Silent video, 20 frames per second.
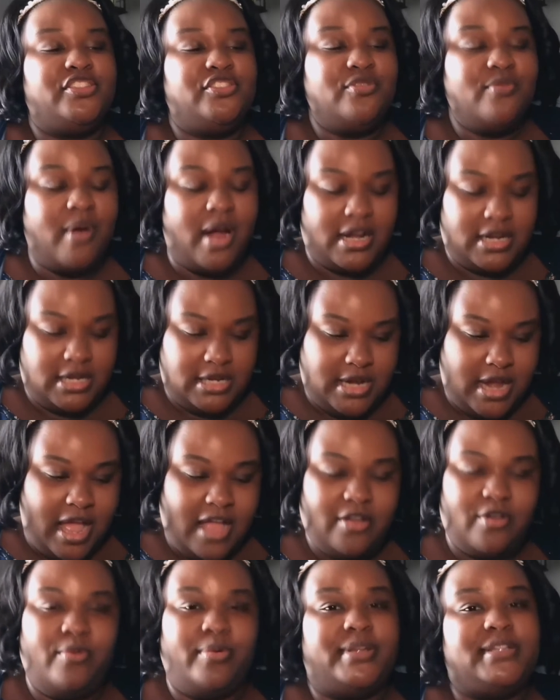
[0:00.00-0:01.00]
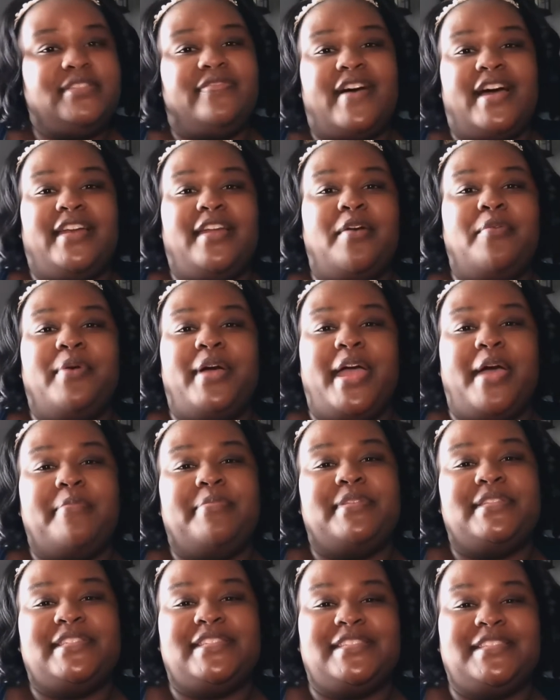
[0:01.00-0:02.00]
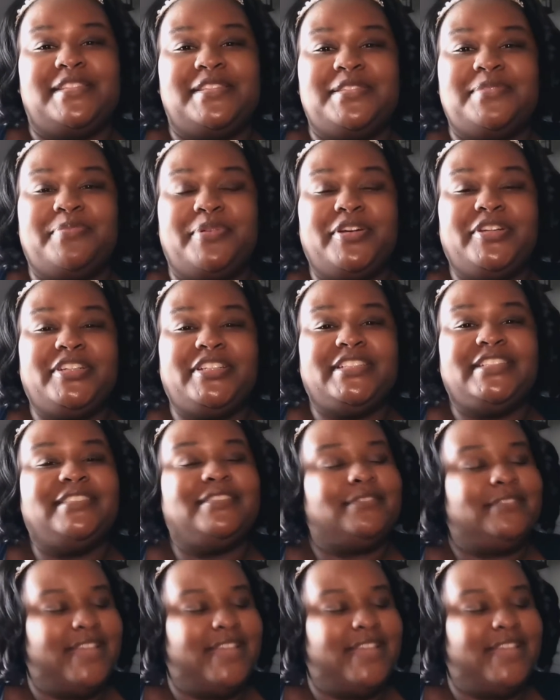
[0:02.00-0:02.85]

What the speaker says: You are not going to find out what happens in this book.